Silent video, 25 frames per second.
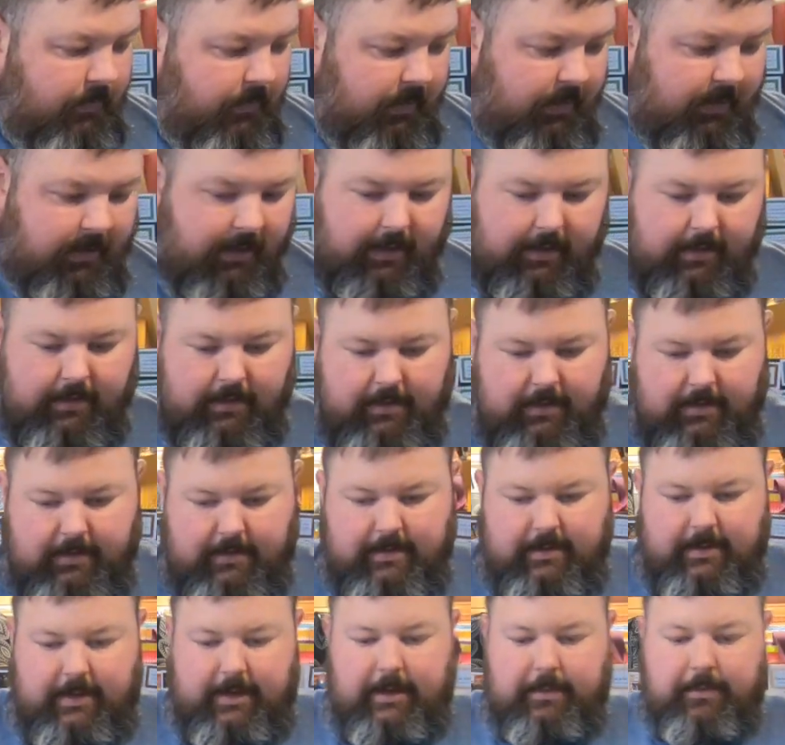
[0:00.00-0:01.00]
take this
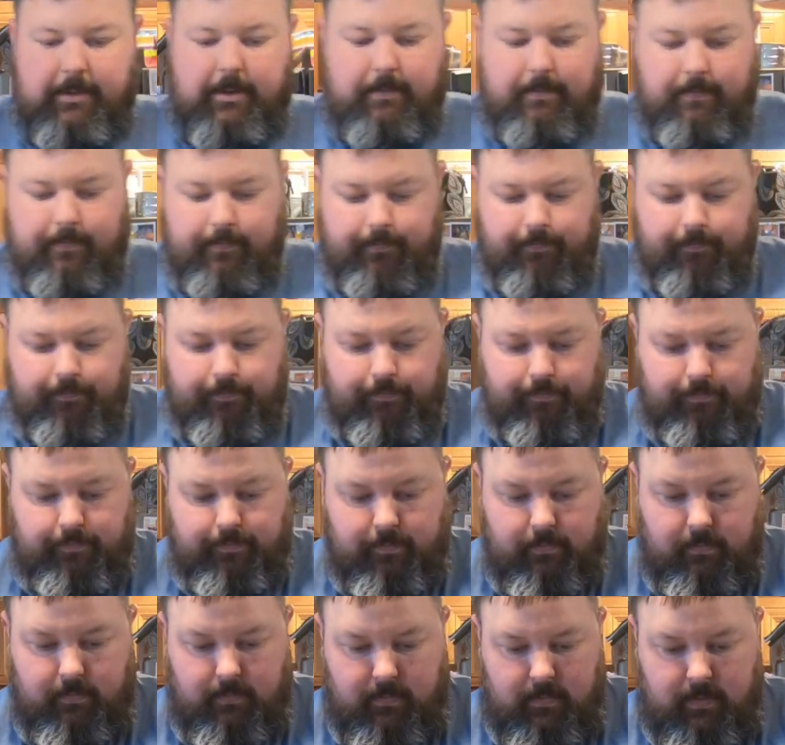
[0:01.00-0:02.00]
salmon
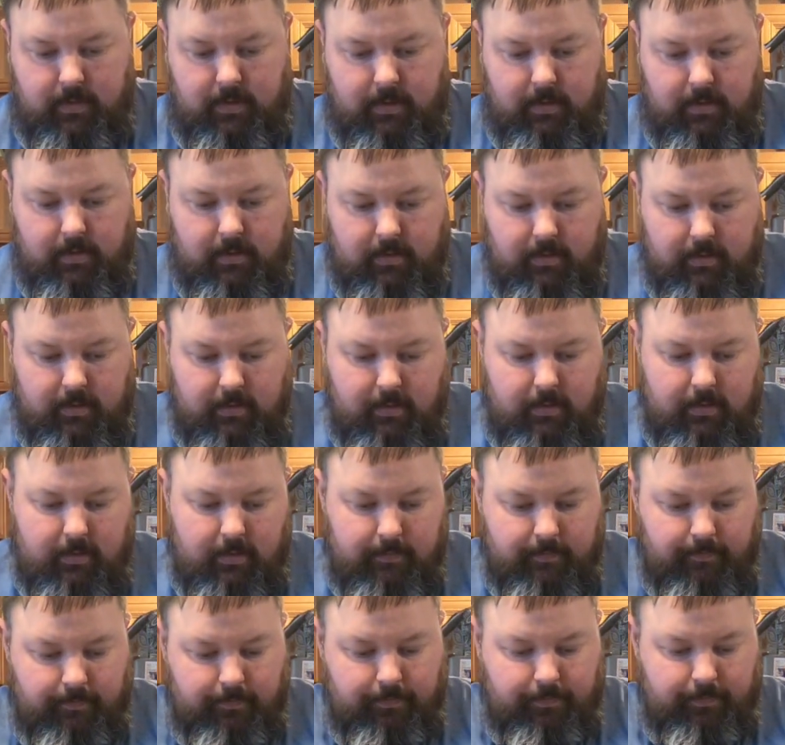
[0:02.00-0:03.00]

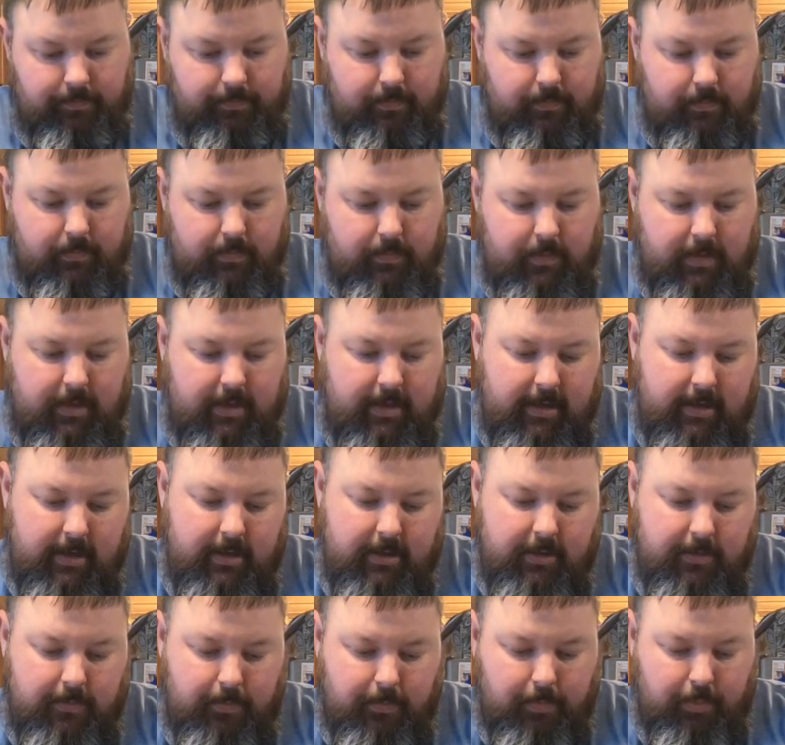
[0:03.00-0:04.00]
and kind of
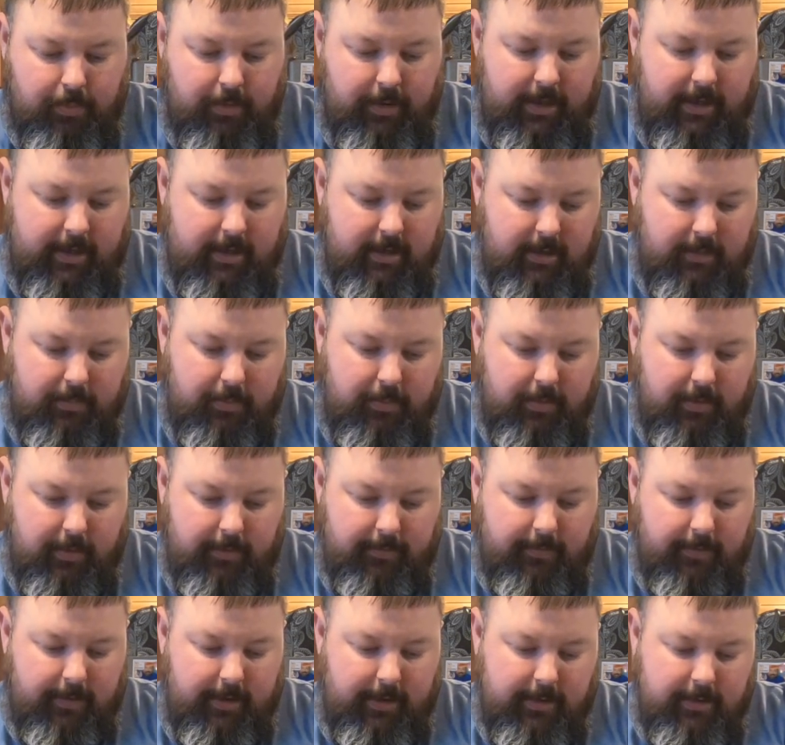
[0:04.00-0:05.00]
just break it up with your
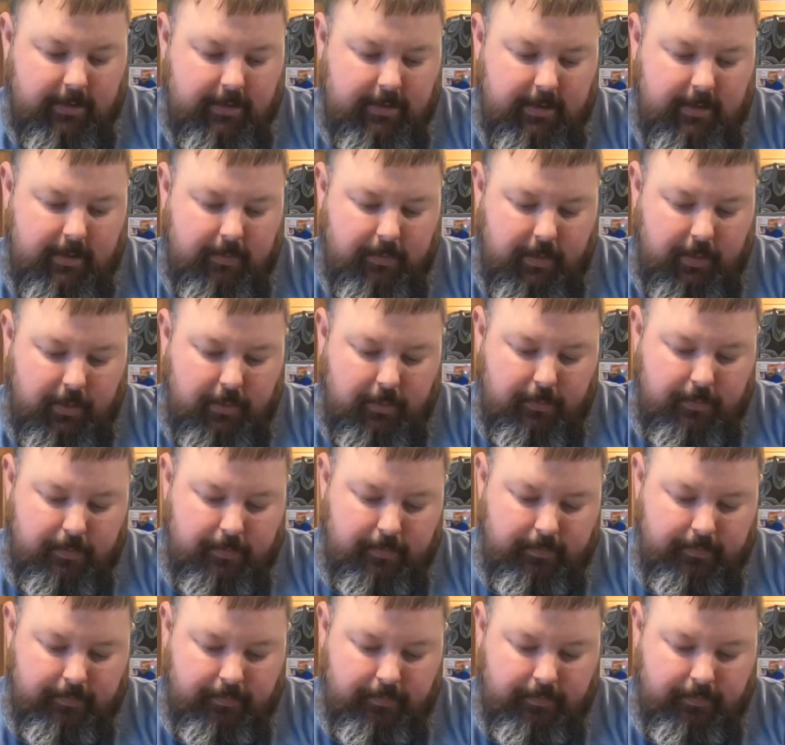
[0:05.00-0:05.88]
fingers in the bowl.